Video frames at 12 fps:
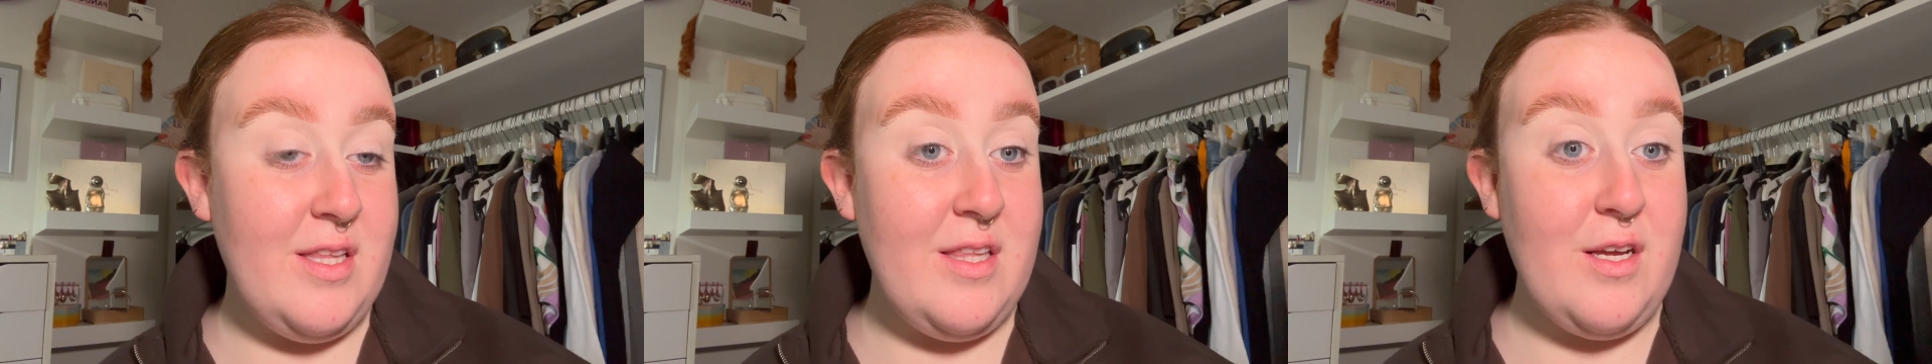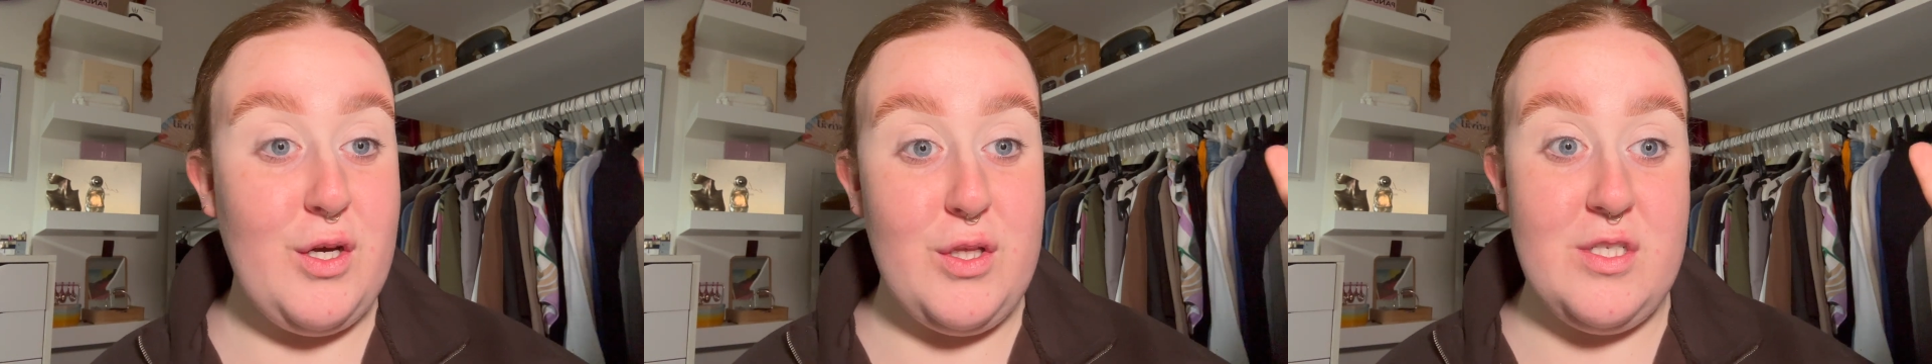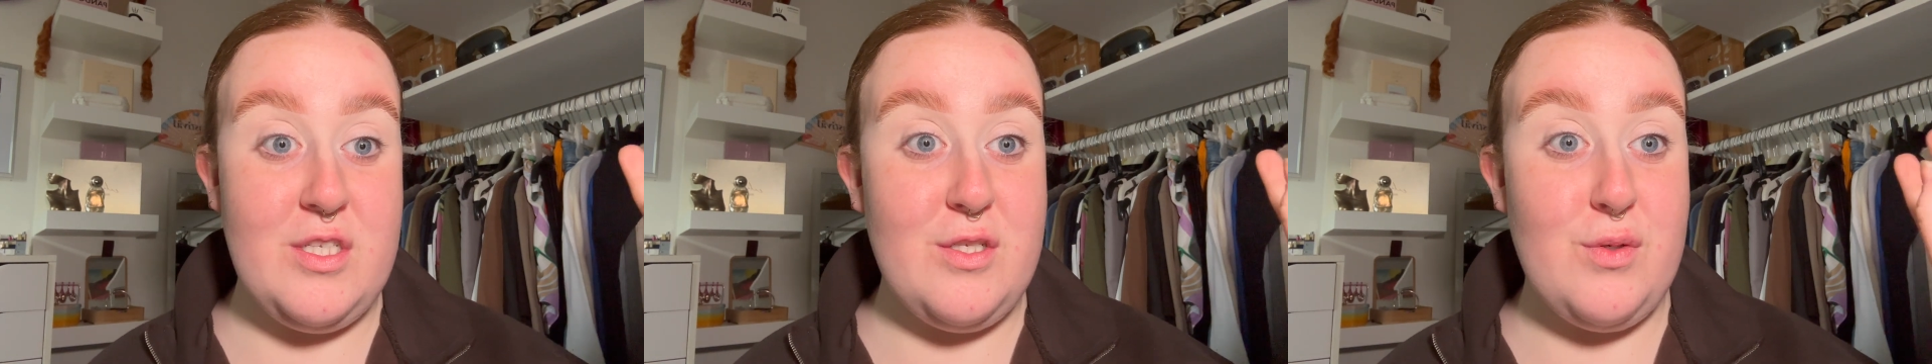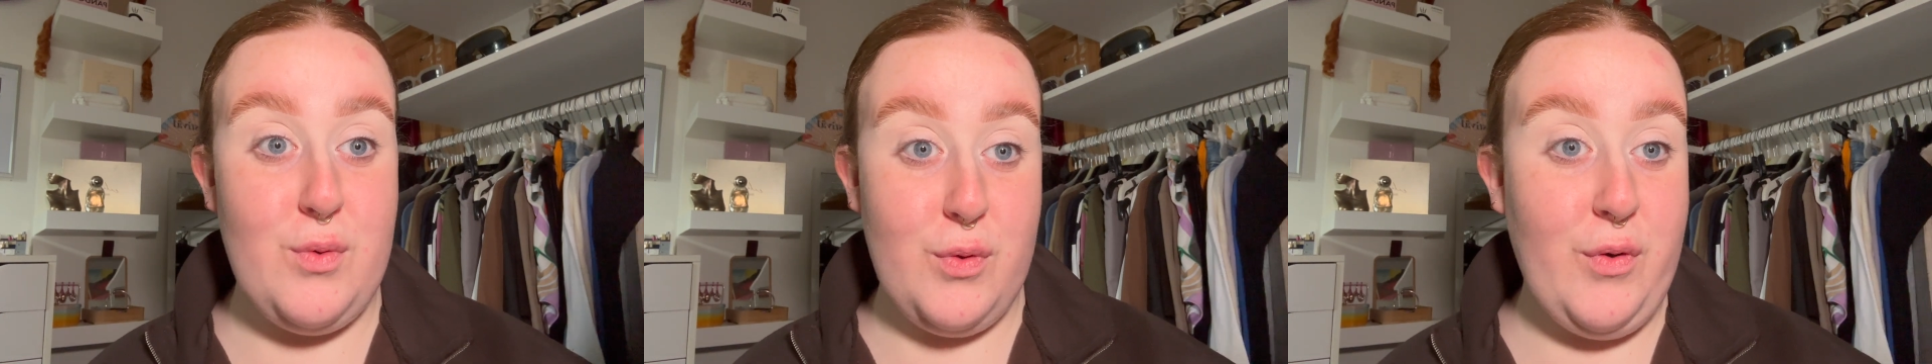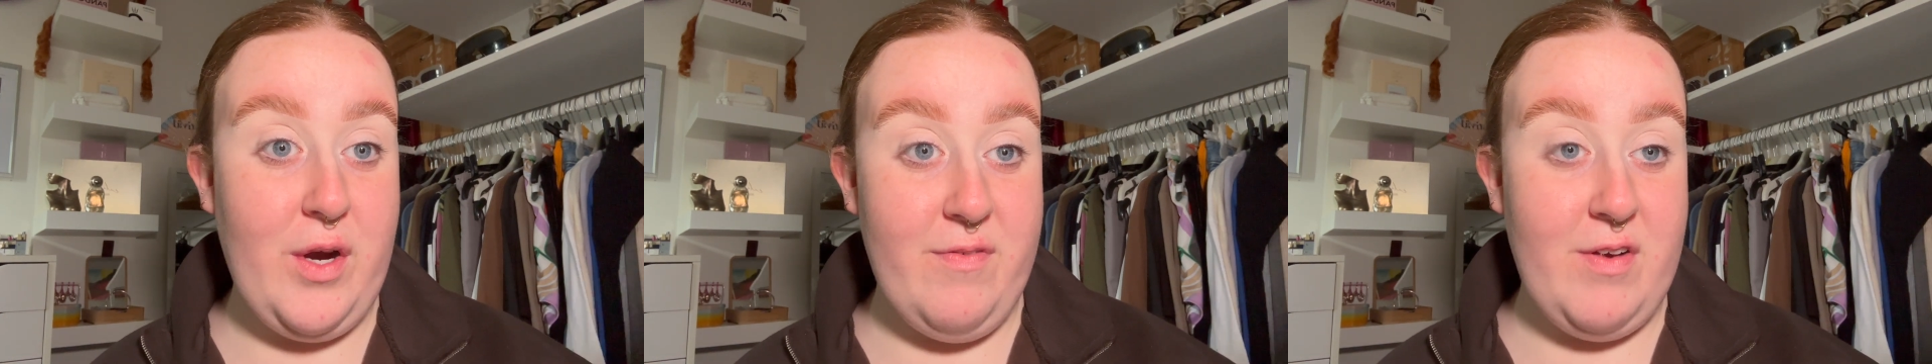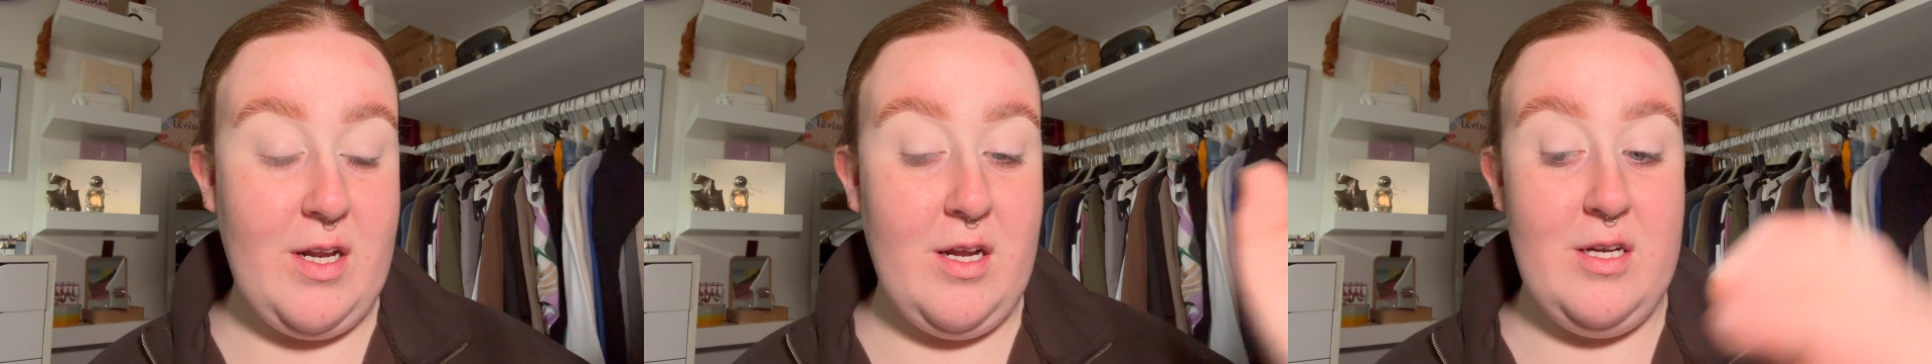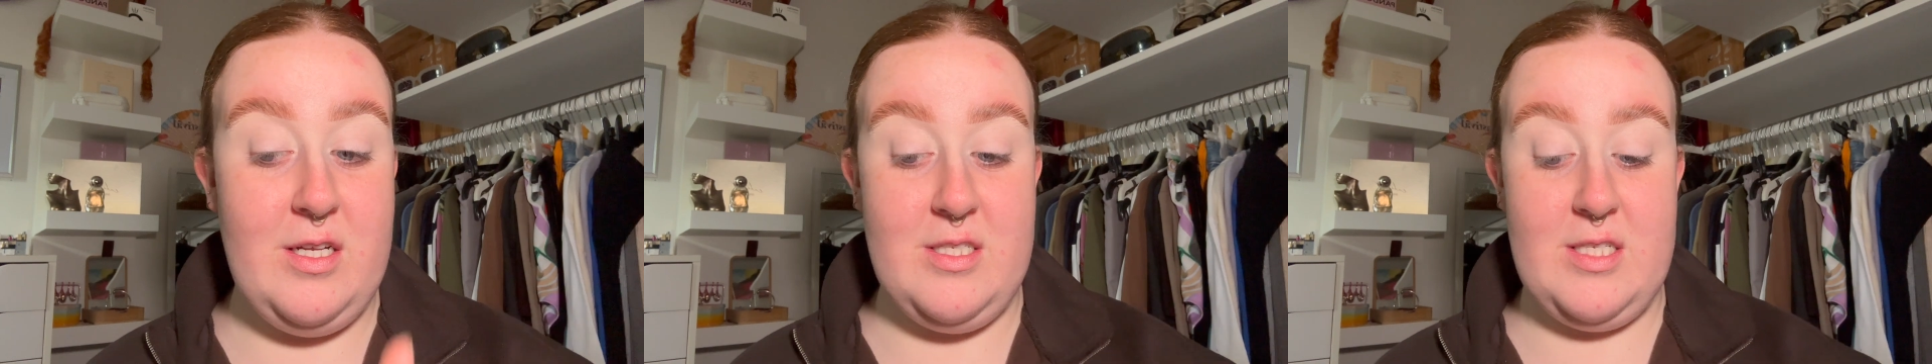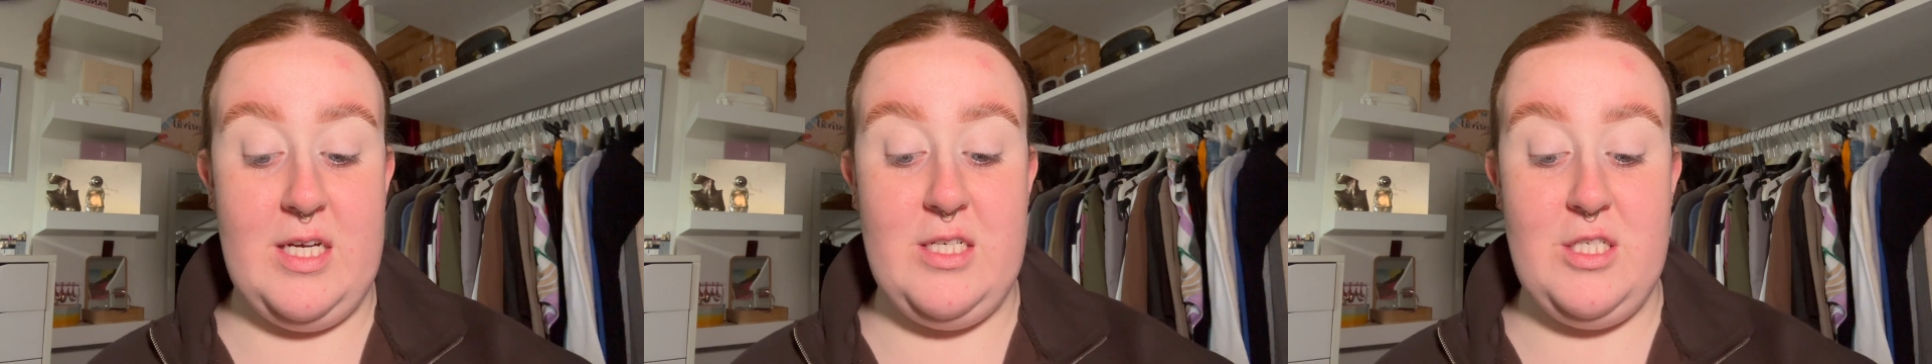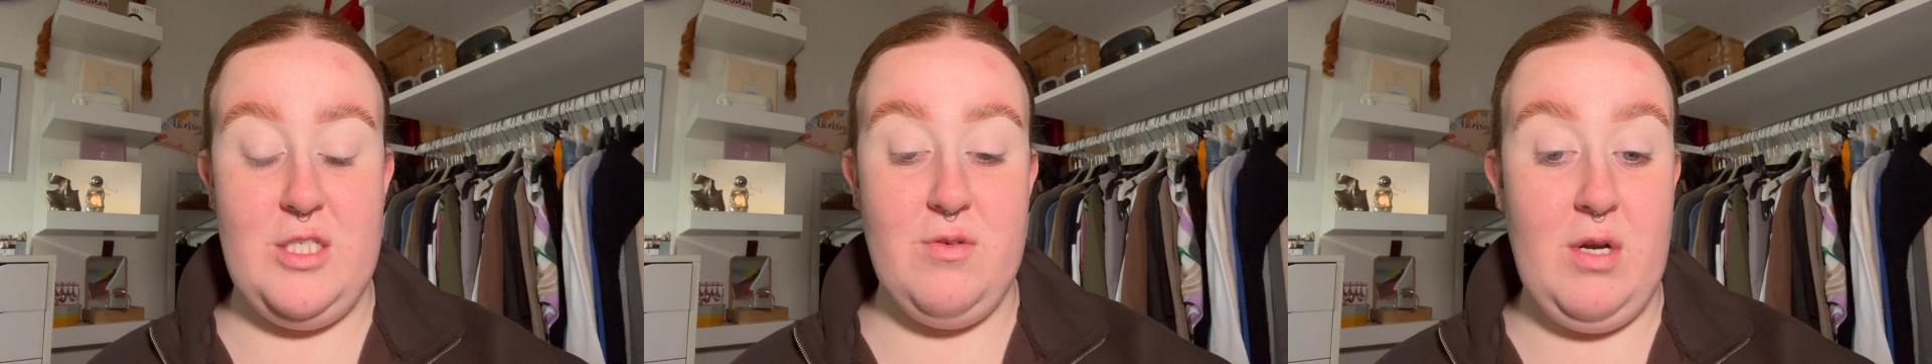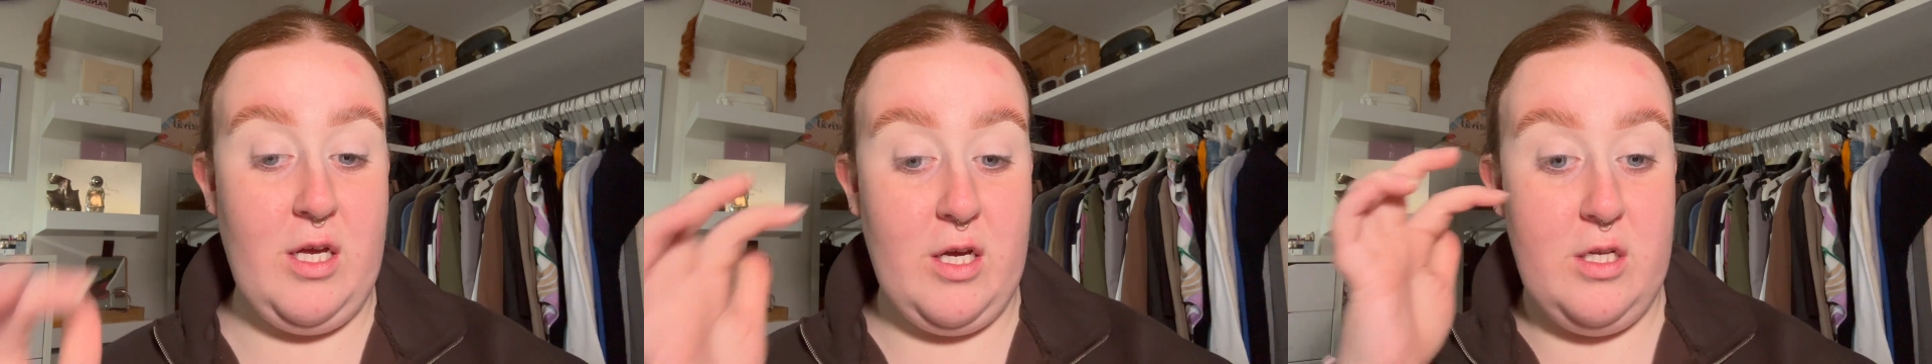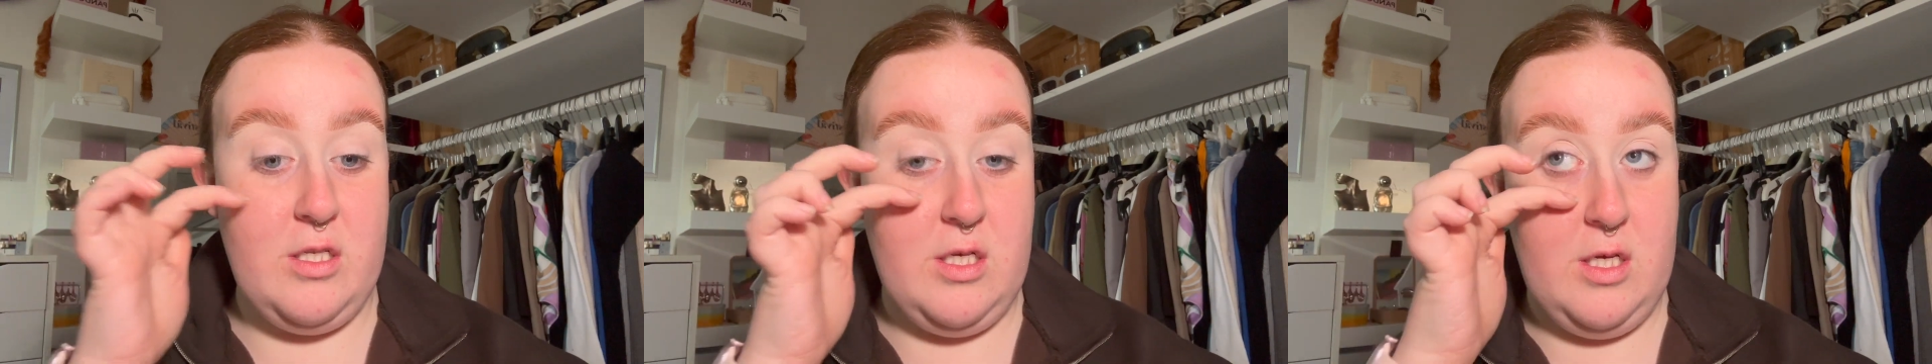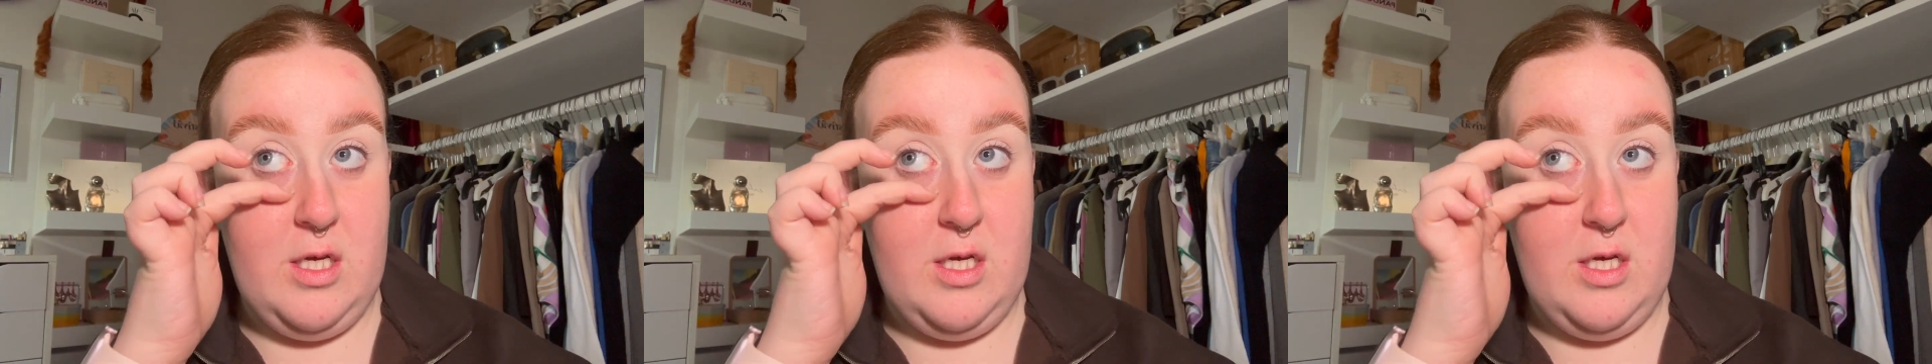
the girl that does all the graphic liners, and she's really good.